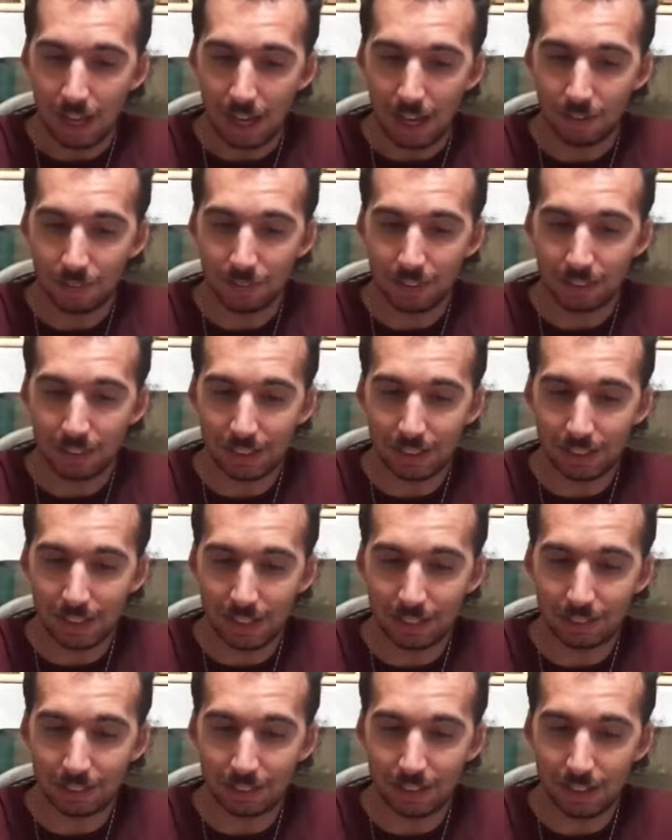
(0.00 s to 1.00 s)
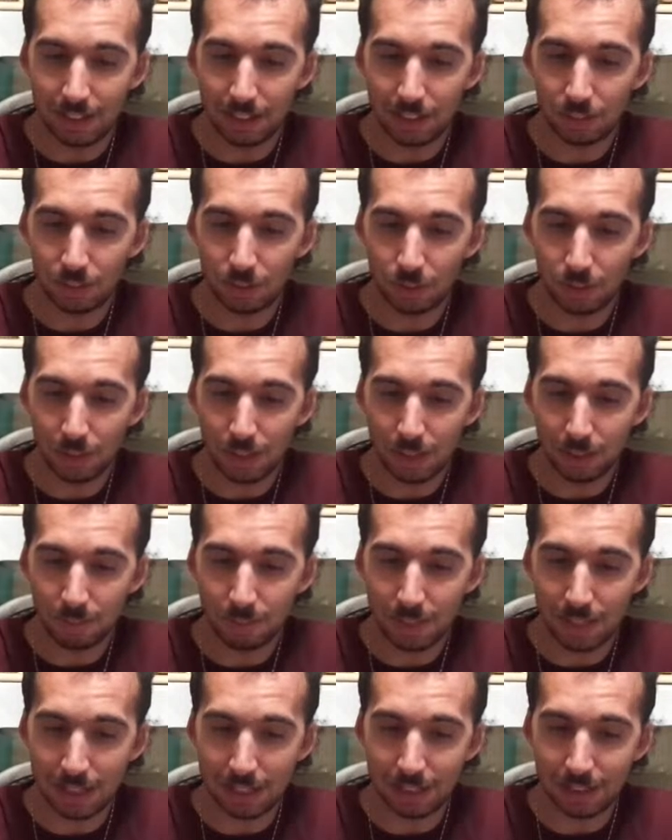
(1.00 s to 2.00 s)
everything that's there to
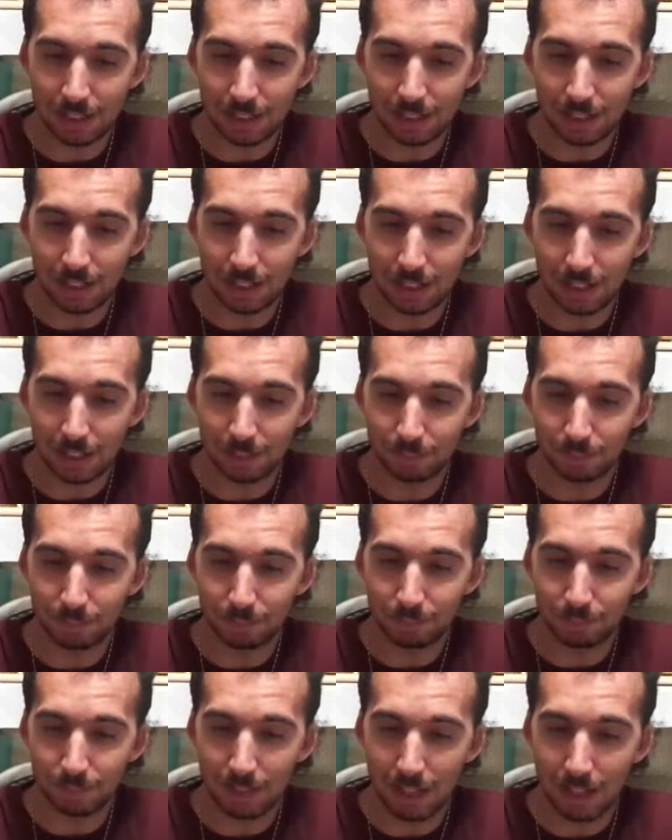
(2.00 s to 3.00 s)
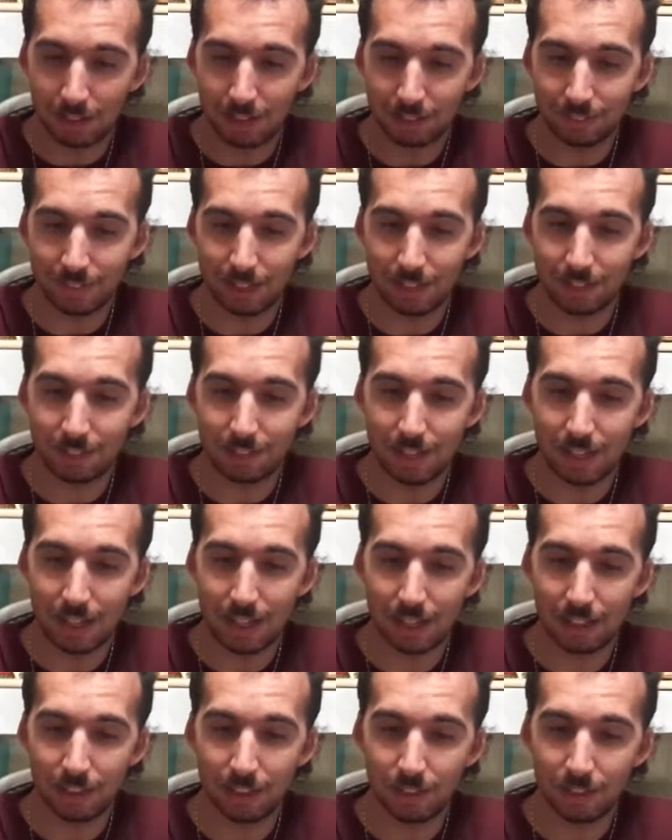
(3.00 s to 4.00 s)
him. And uh, Aric's like
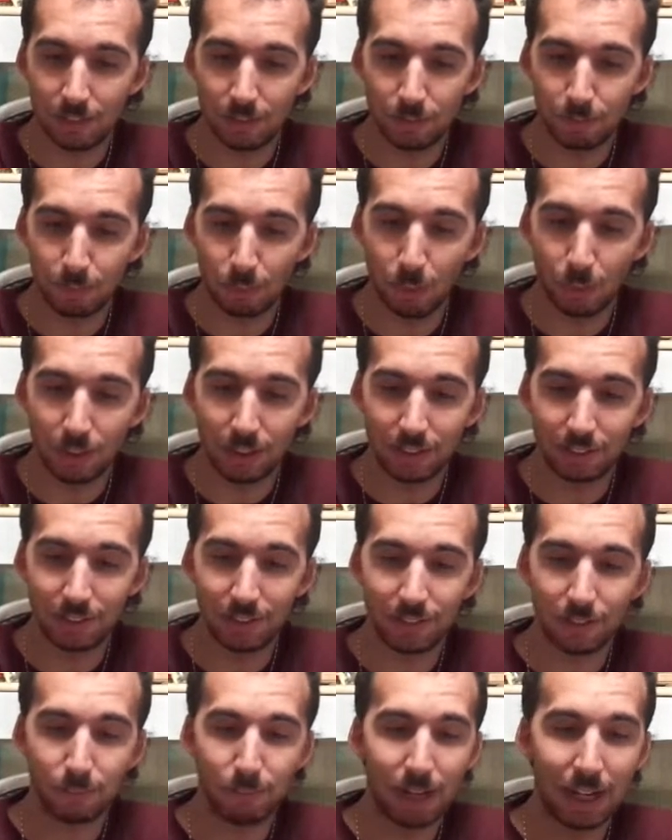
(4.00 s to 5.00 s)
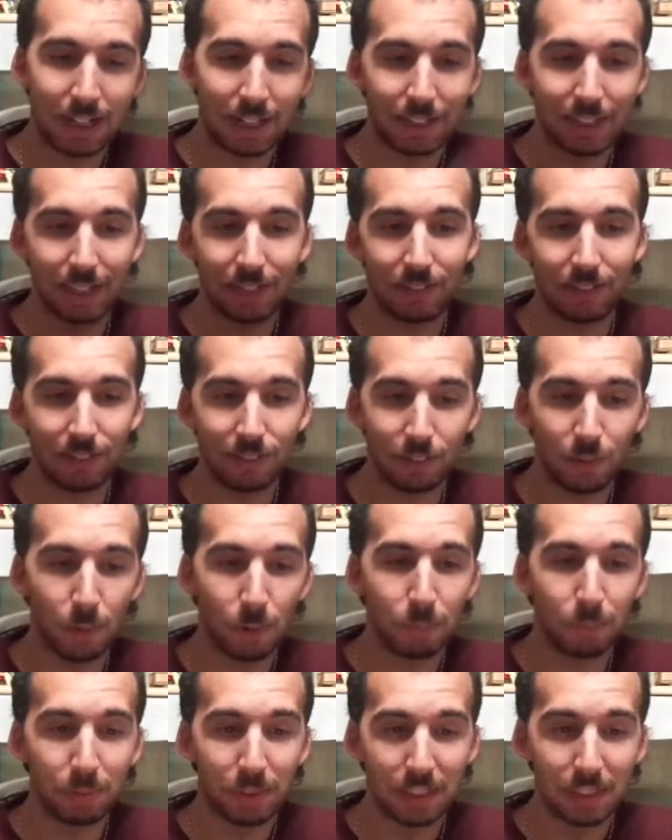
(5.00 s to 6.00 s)
saying he pointed his mind against his
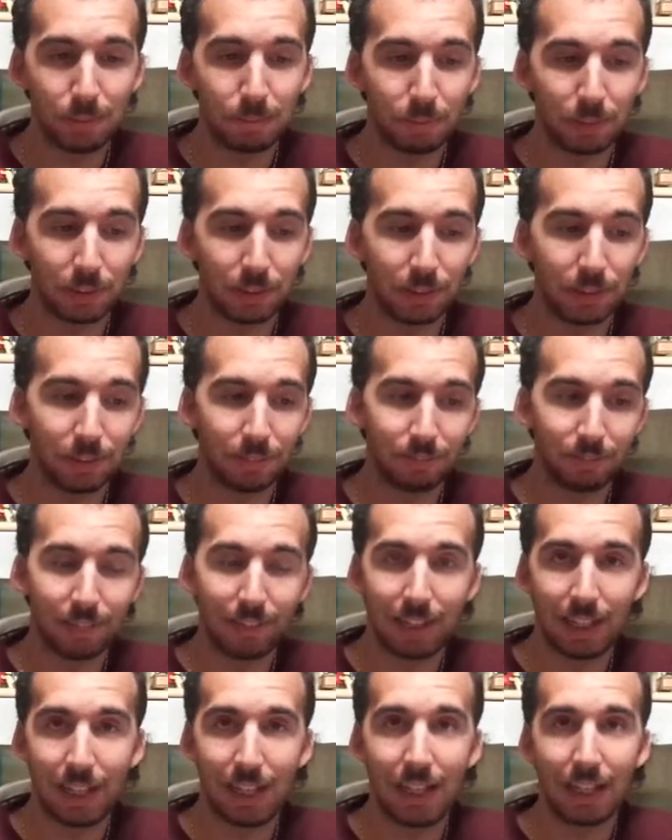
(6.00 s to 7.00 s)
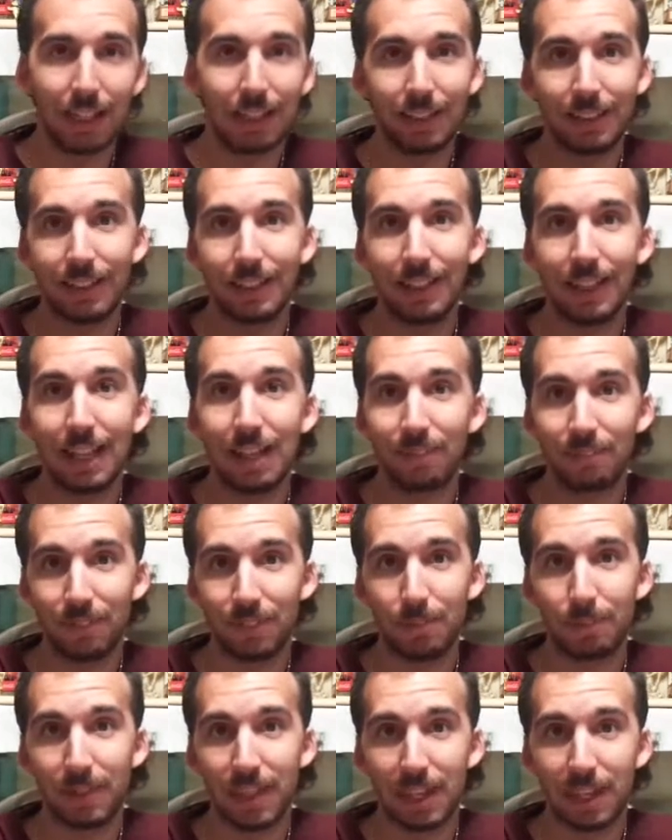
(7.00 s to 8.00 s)
own people and he left
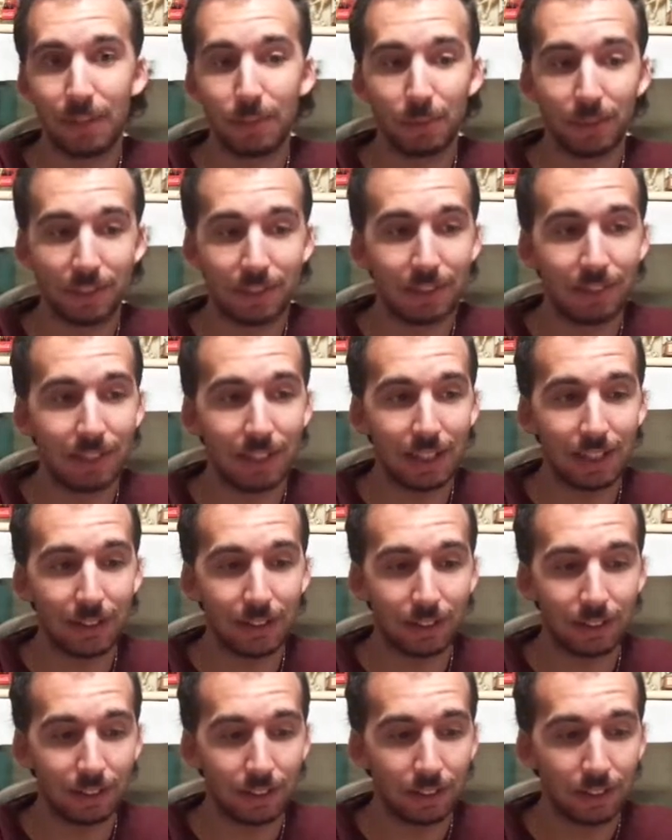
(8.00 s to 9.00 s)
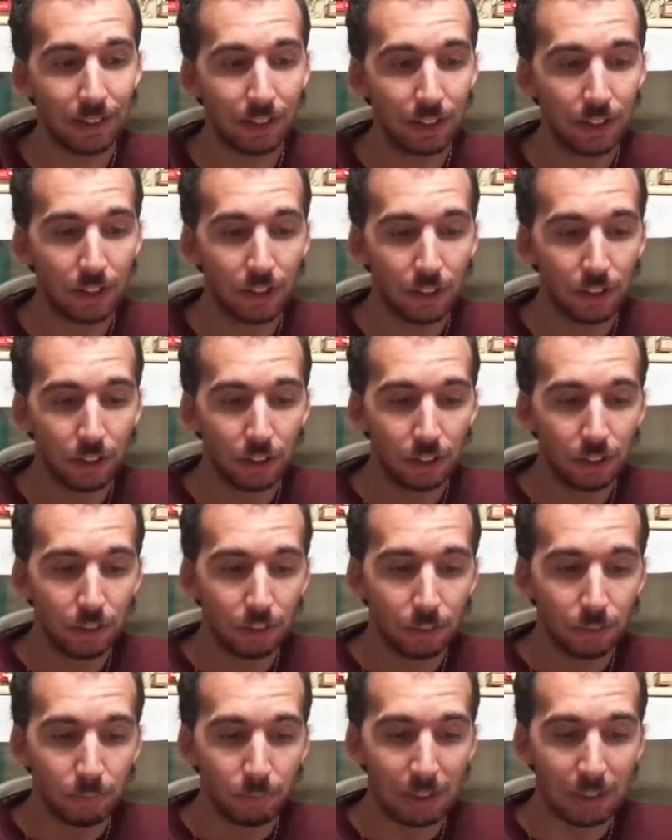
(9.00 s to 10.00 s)
him there with the senator.
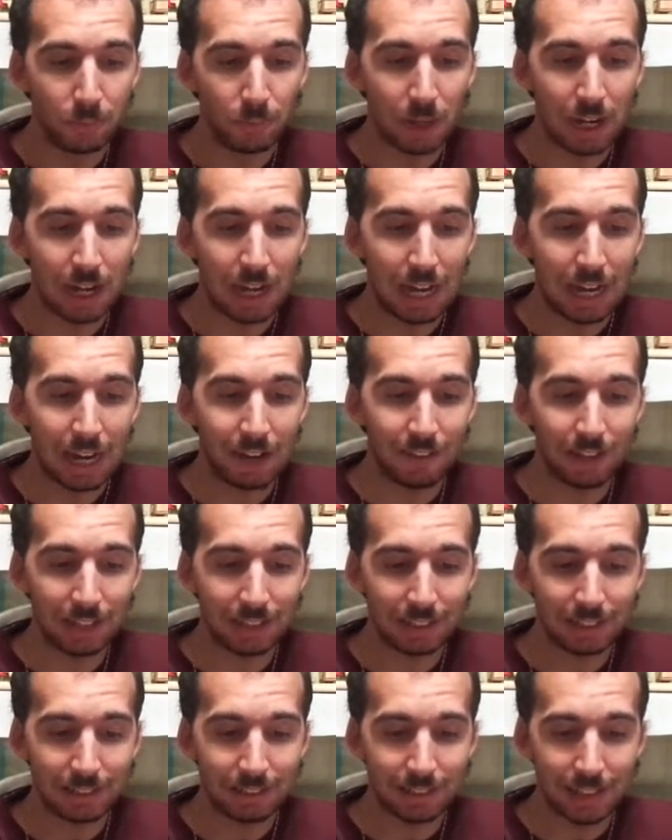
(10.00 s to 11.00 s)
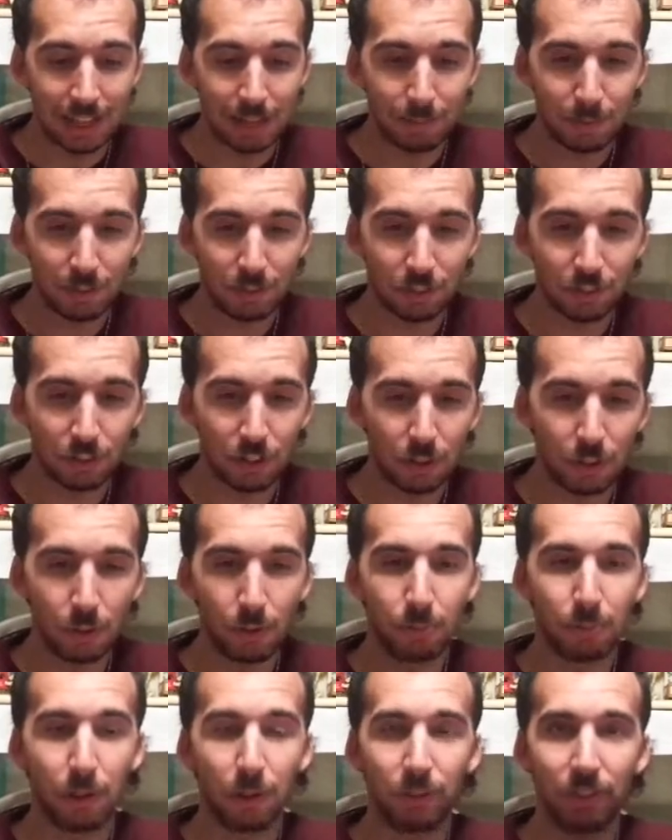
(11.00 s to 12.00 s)
Meanwhile, Aric and Sabas
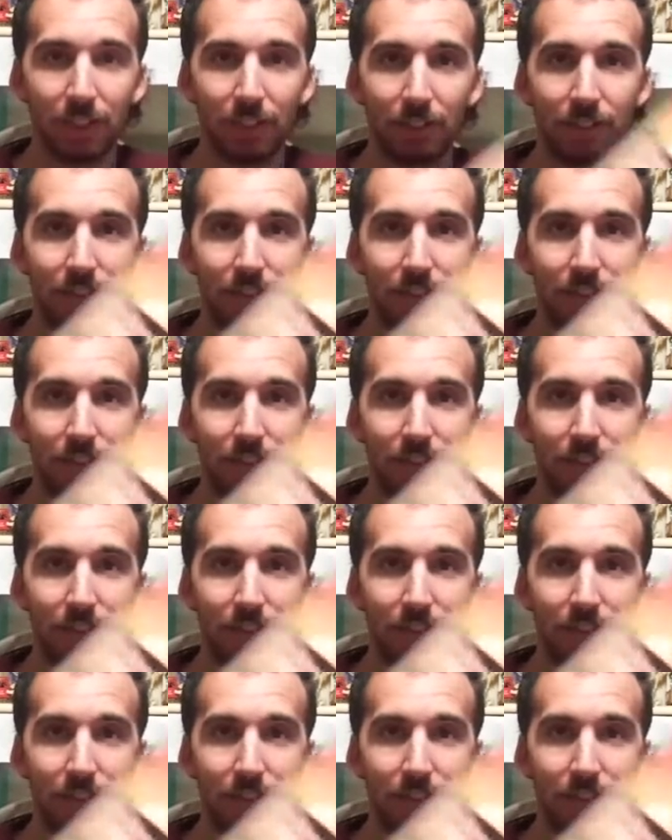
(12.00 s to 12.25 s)
go both their